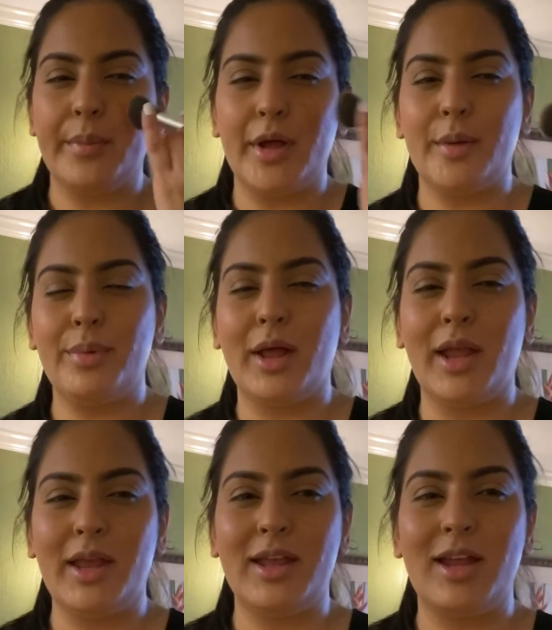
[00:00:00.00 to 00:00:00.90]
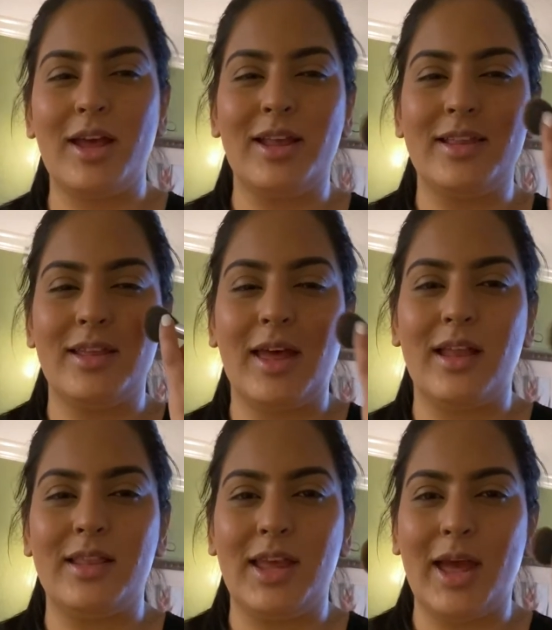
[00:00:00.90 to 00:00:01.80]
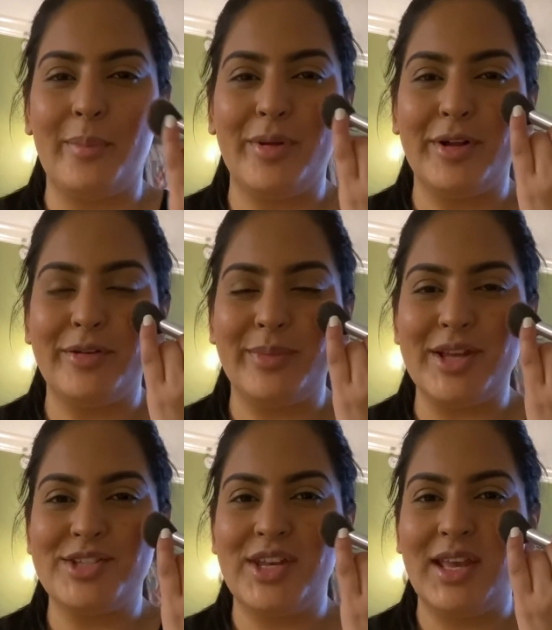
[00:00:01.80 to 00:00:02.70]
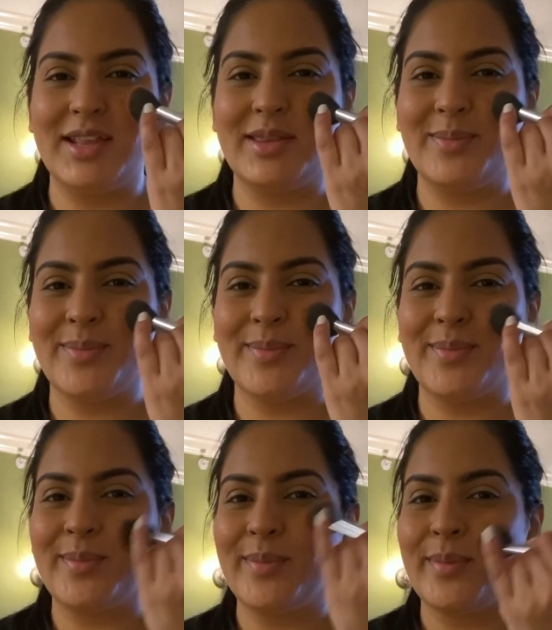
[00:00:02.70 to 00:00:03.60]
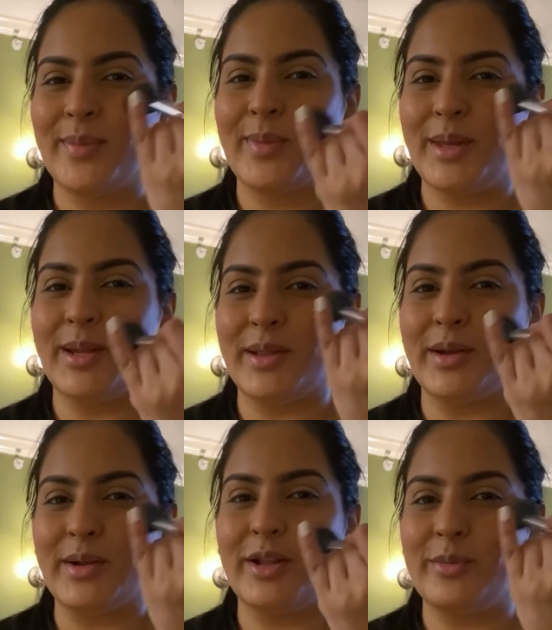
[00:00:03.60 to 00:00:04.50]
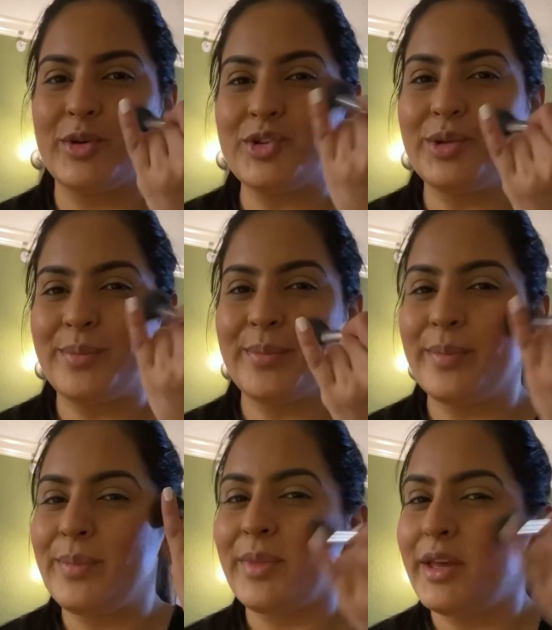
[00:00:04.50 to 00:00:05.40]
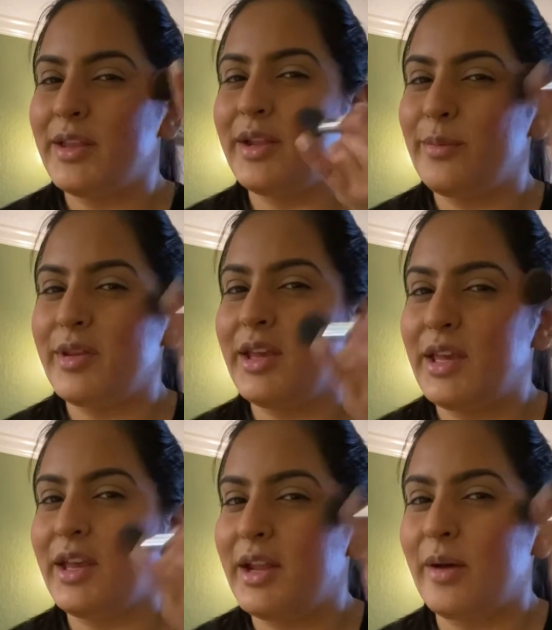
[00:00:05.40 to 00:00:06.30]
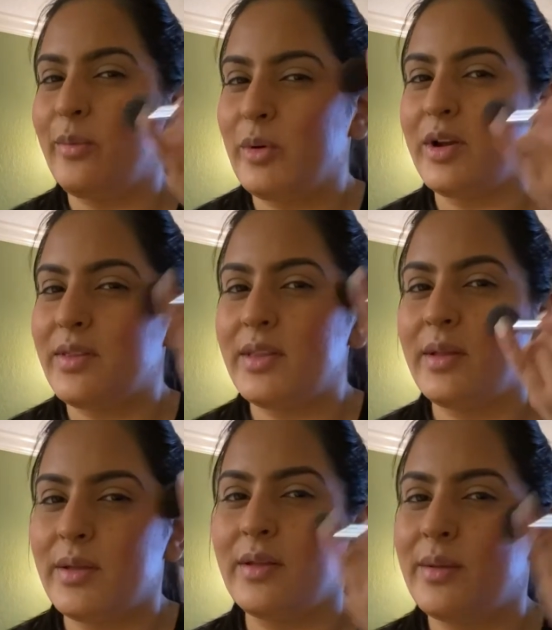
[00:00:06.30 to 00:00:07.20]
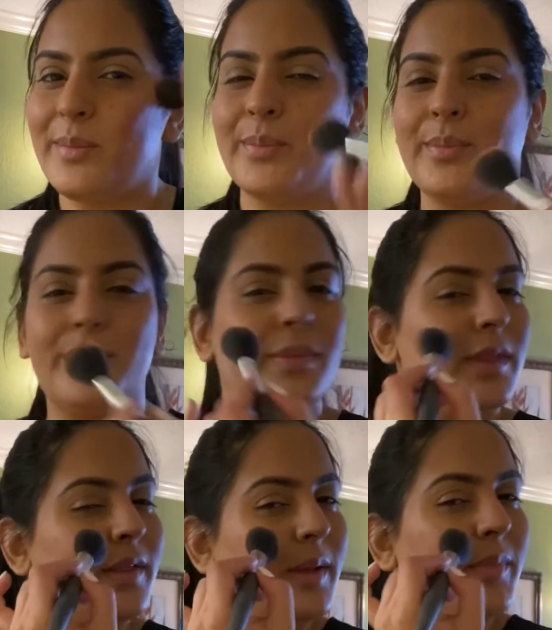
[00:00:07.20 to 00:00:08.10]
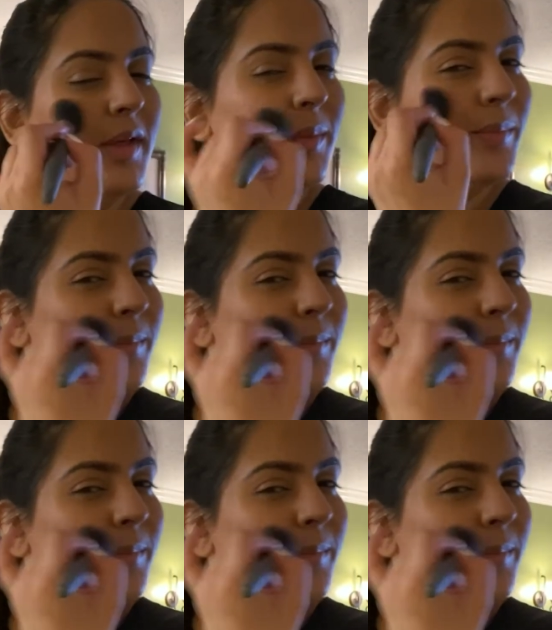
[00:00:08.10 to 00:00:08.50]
applying it at the apple of my cheeks in a circular motion, and then I'm taking it upwards. Same thing.